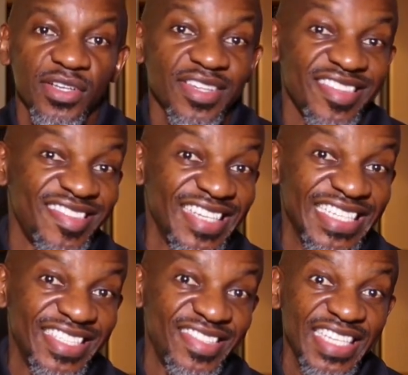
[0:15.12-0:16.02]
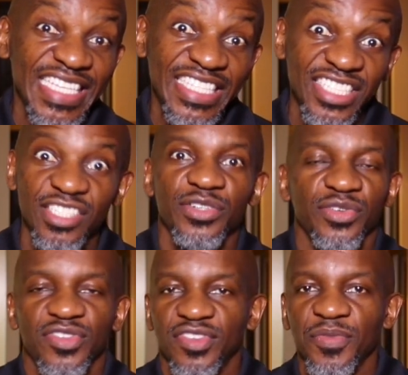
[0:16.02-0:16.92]
16
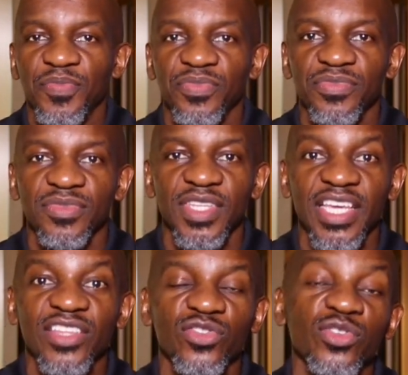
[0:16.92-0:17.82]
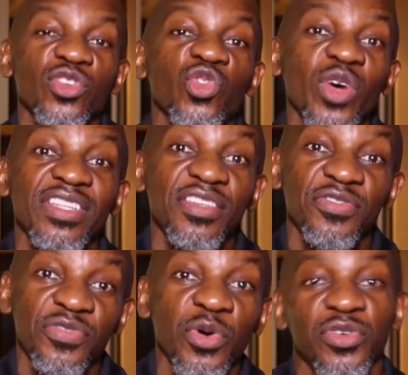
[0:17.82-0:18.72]
years into the
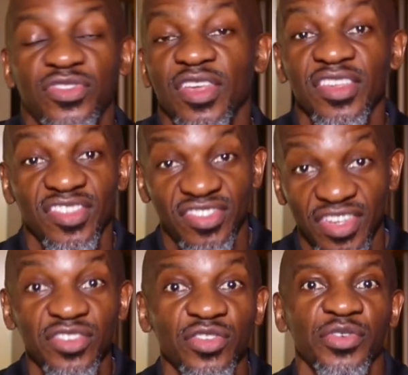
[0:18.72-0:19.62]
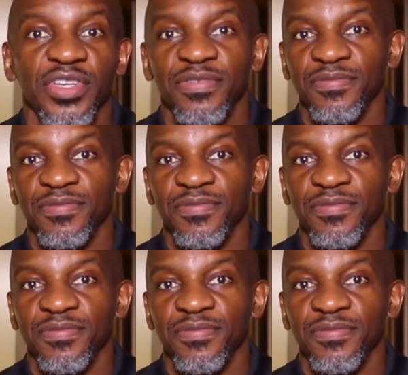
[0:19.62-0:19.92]
21st century,